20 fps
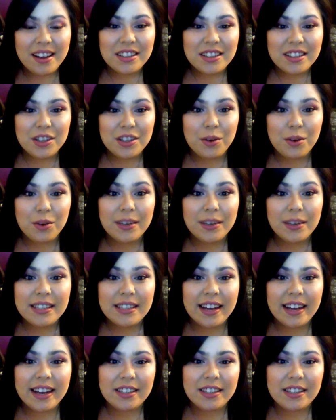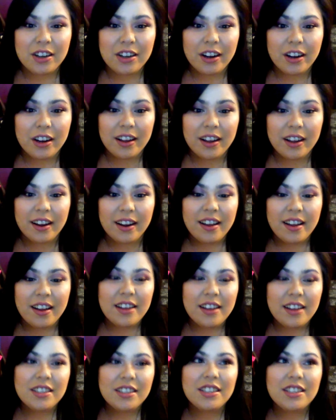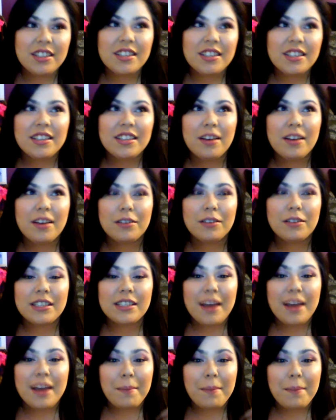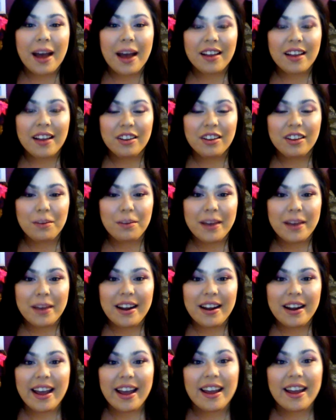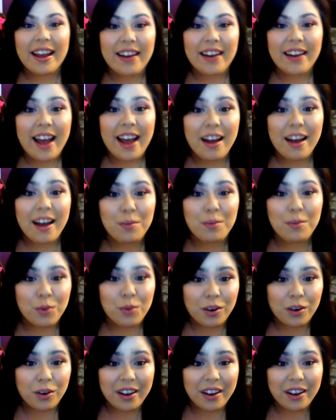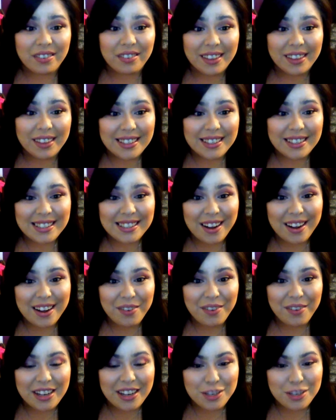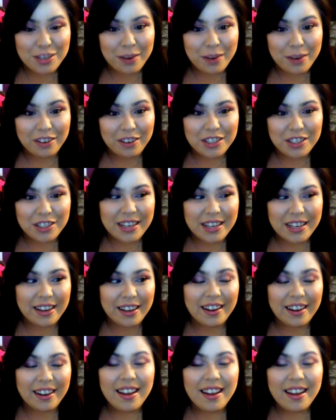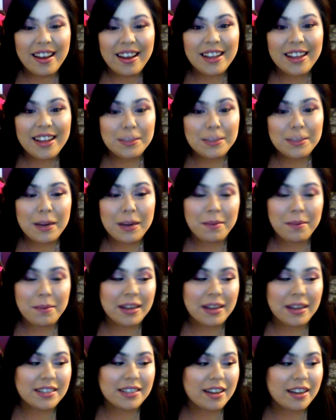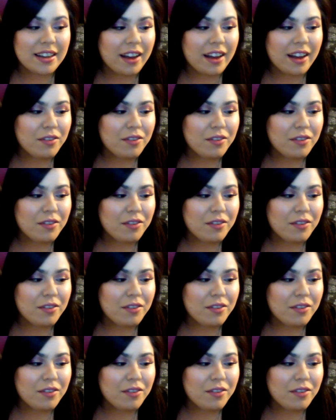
So once I started to just step back a little bit and add more of this stuff into my routine, it's been amazing.